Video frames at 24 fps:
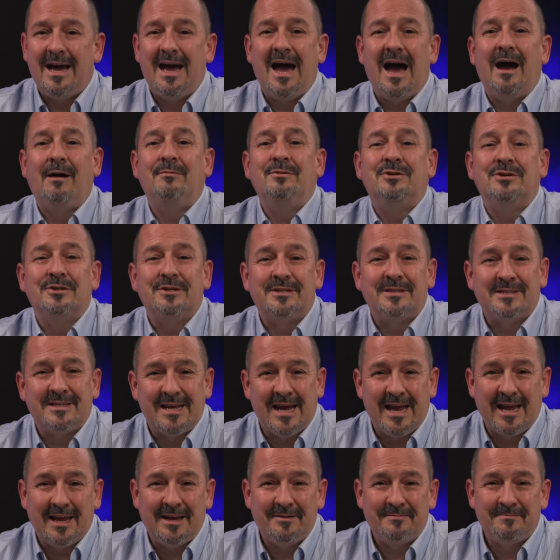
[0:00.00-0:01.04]
I'm just
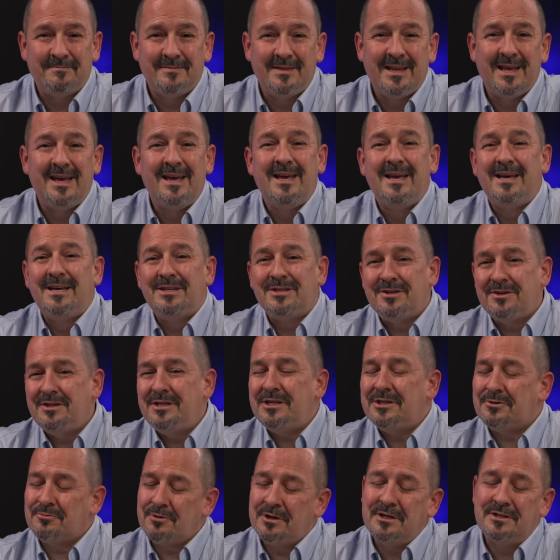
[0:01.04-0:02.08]
saying. So
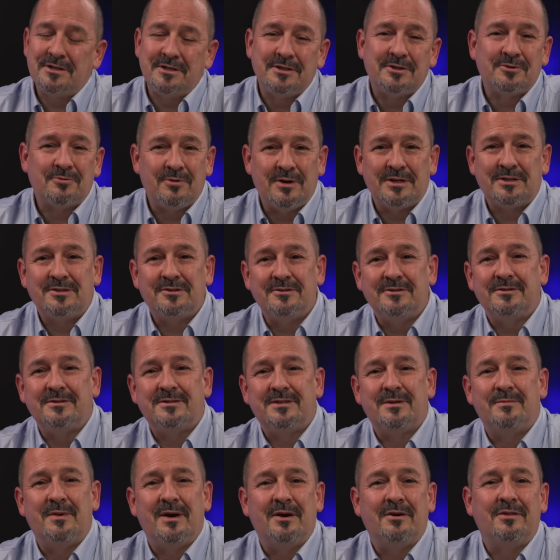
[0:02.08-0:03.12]
this raises questions
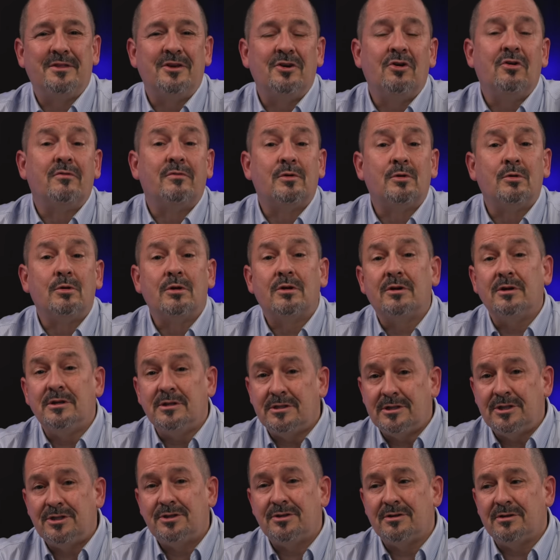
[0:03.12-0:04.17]
about the overall
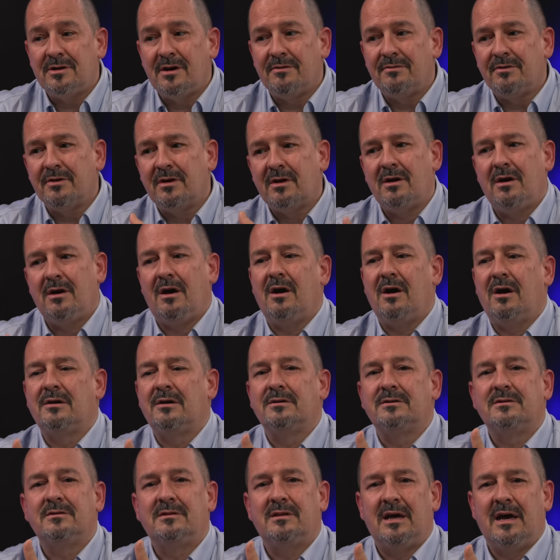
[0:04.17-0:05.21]
condition of the
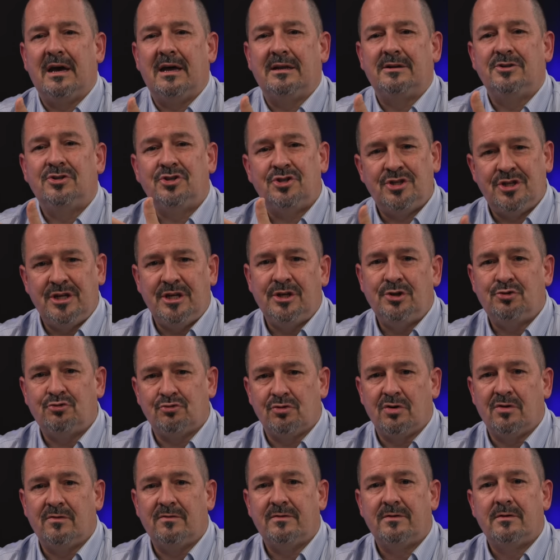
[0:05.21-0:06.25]
cars that she
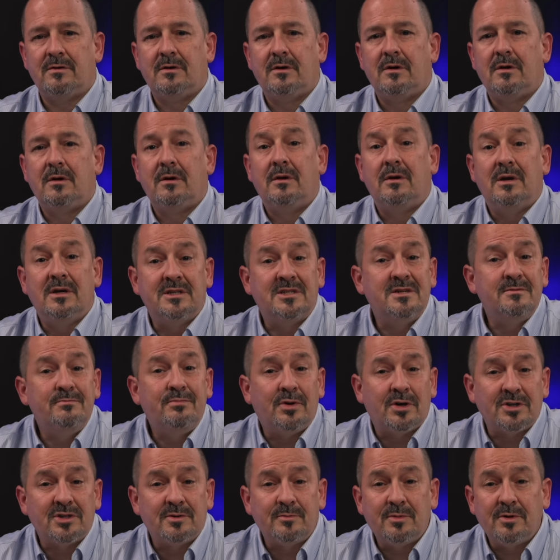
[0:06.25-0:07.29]
drove. Is it
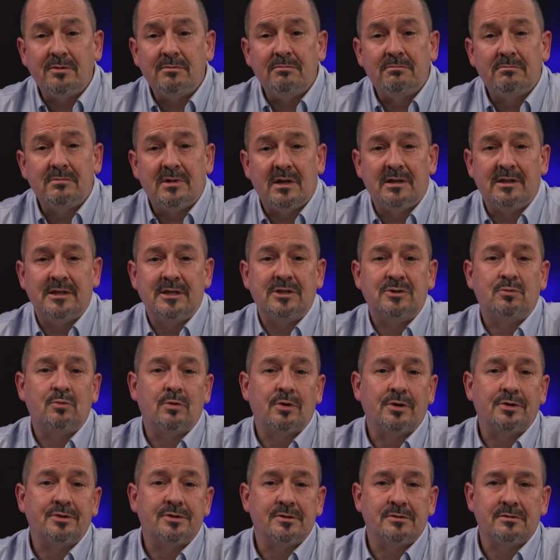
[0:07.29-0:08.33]
possible that these
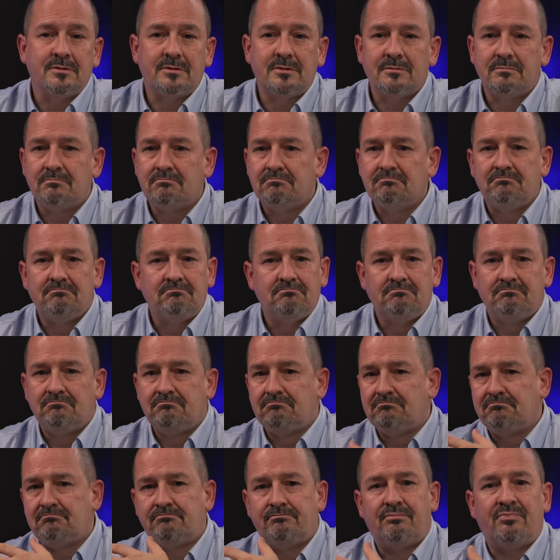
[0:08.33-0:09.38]
were just
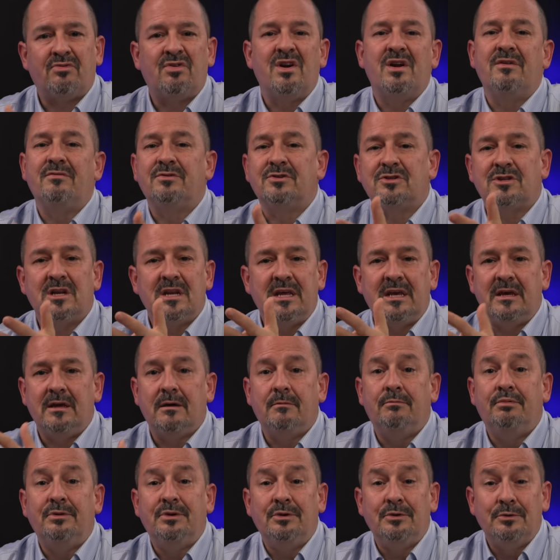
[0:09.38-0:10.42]
previously
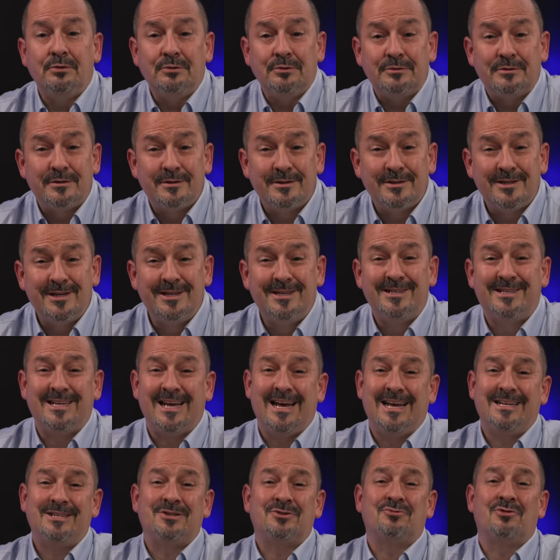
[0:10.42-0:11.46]
abused
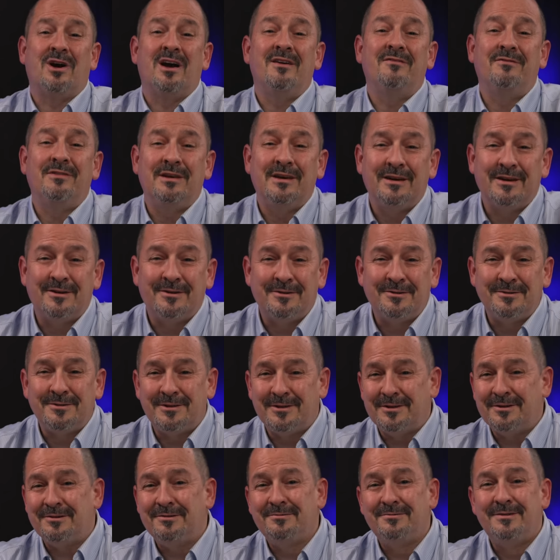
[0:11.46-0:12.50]
test drive vehicles, you
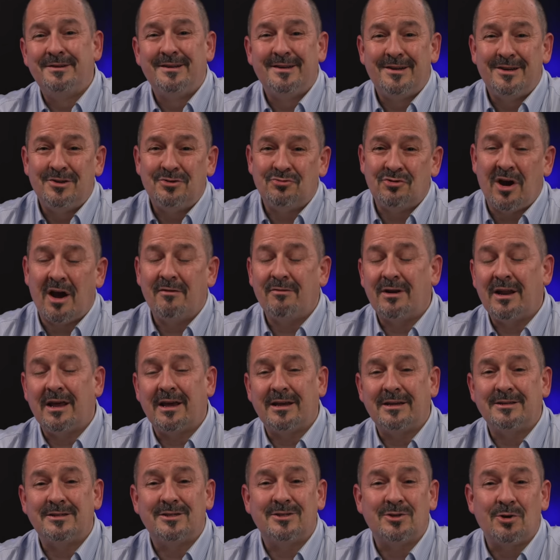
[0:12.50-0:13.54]
know, drive it like
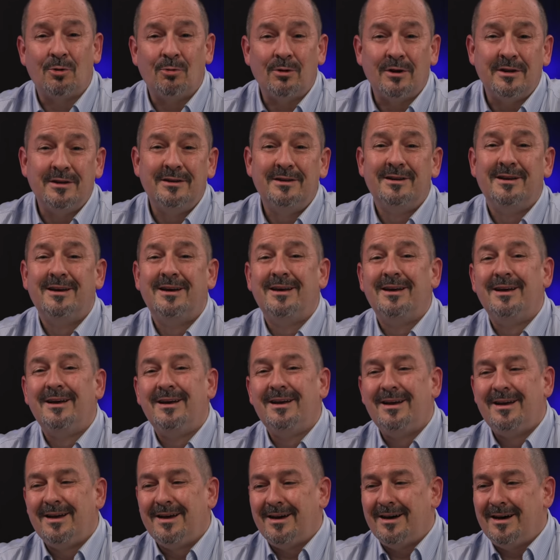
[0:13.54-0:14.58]
it's stolen?
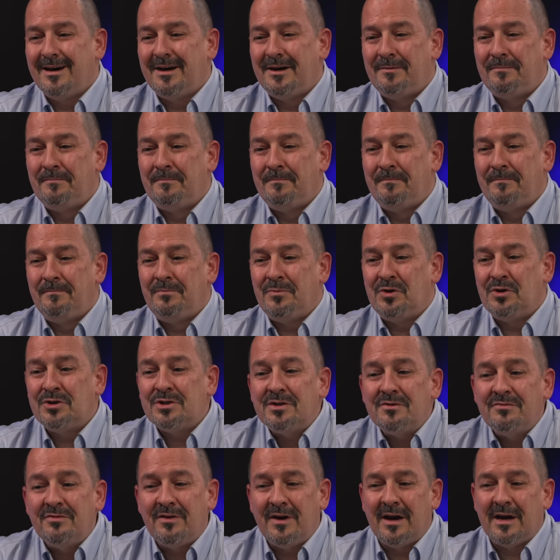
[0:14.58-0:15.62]
Um, there's
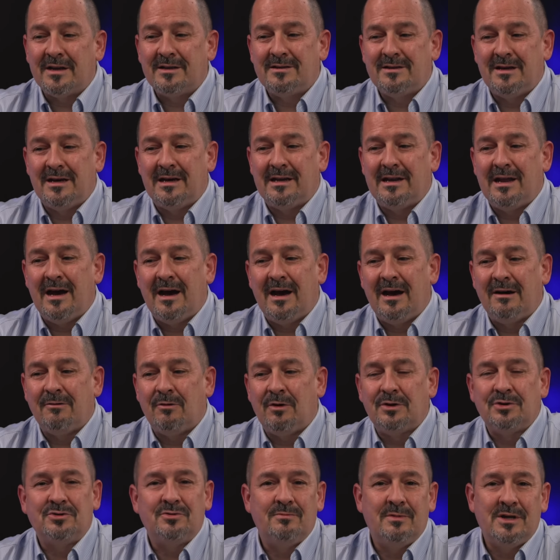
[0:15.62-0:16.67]
a fact that I
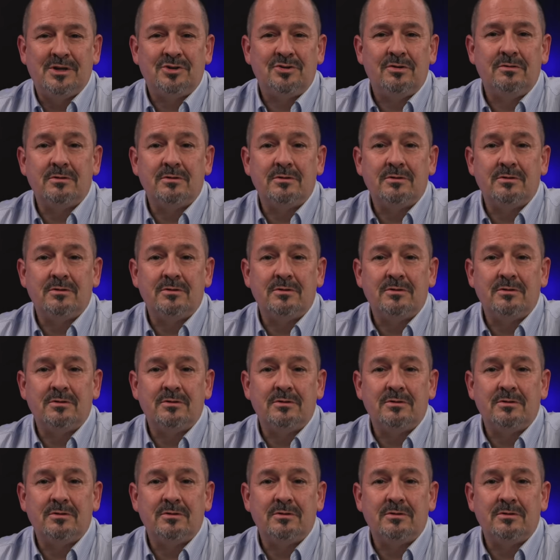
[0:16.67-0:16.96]
want to mention.